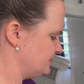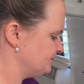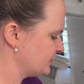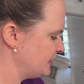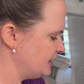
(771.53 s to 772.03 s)

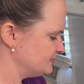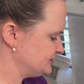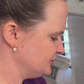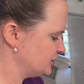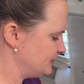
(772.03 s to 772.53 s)

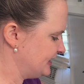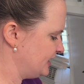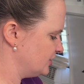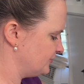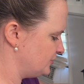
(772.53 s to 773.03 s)
I'm still going to be
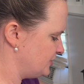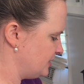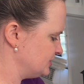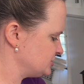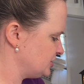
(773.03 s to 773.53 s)
careful
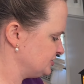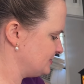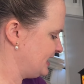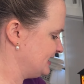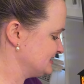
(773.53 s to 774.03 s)
how much
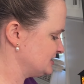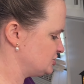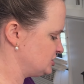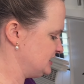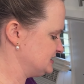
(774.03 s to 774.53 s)
salt I'm adding because
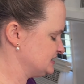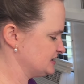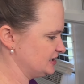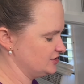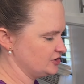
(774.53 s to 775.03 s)
the cheese is
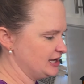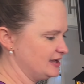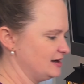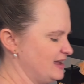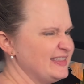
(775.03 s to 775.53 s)
not in there yet,